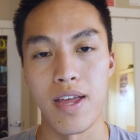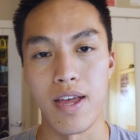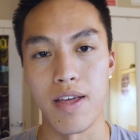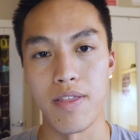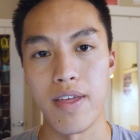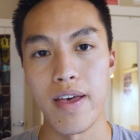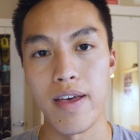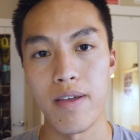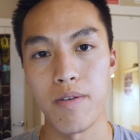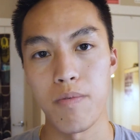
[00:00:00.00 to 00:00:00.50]

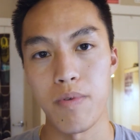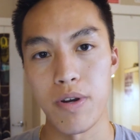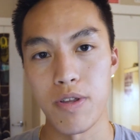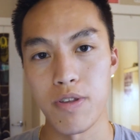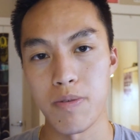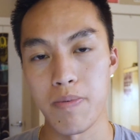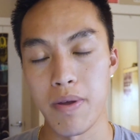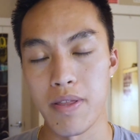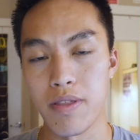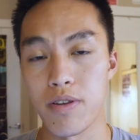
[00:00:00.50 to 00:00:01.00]
and then when you
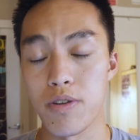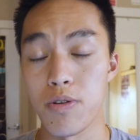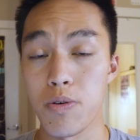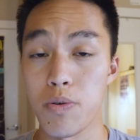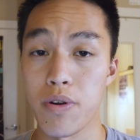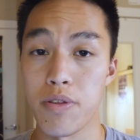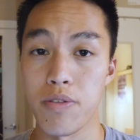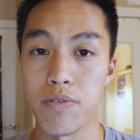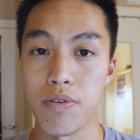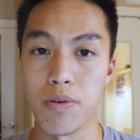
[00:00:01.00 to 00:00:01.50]
spend the two
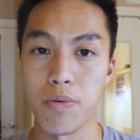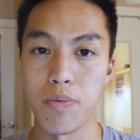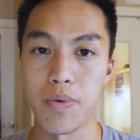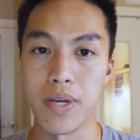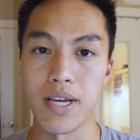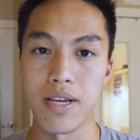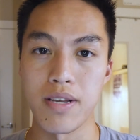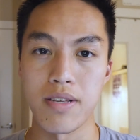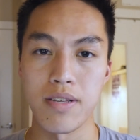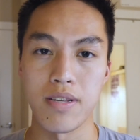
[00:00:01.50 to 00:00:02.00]
or three
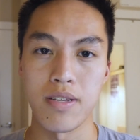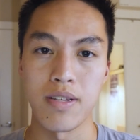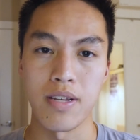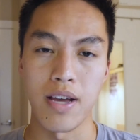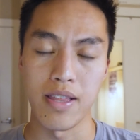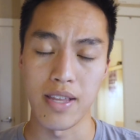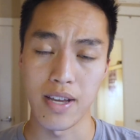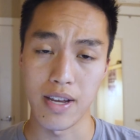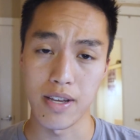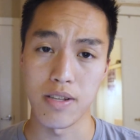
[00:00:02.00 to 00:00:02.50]
weeks,
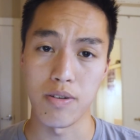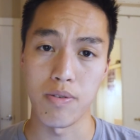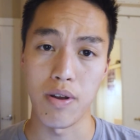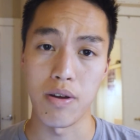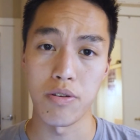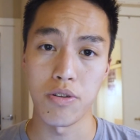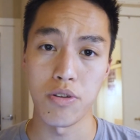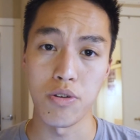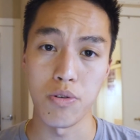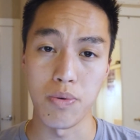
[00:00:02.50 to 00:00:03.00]
I think it's
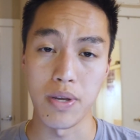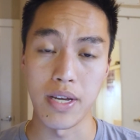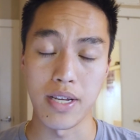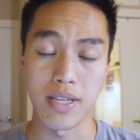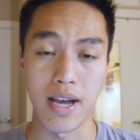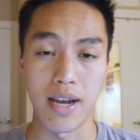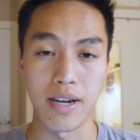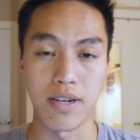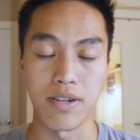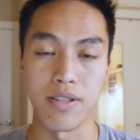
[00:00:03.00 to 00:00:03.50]
around two weeks
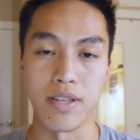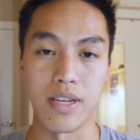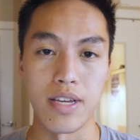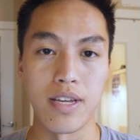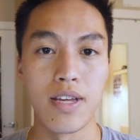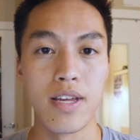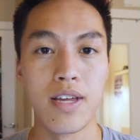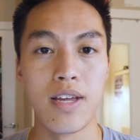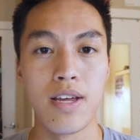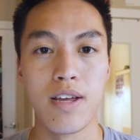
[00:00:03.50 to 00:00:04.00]

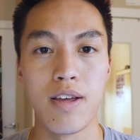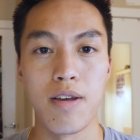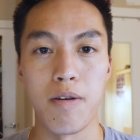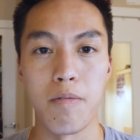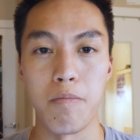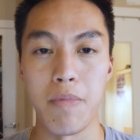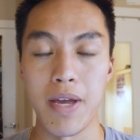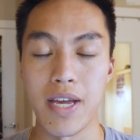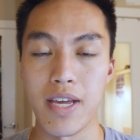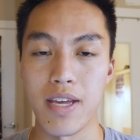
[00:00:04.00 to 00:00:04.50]
actually,
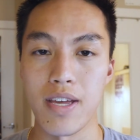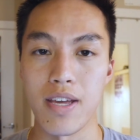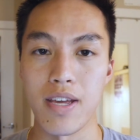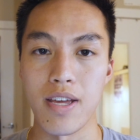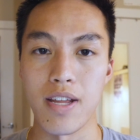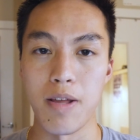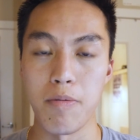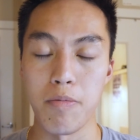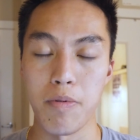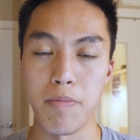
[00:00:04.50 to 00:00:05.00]
making
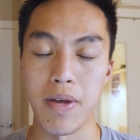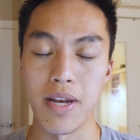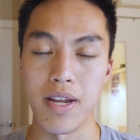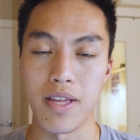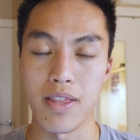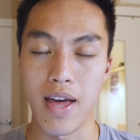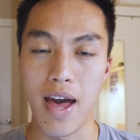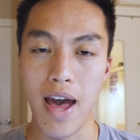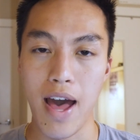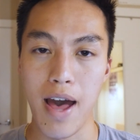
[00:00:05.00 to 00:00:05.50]
and
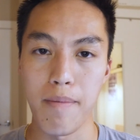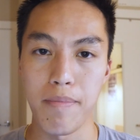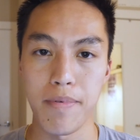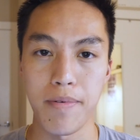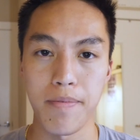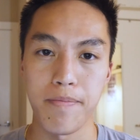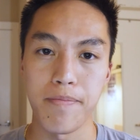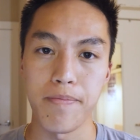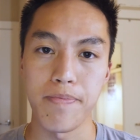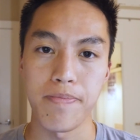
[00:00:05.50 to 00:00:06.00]
implementing the app,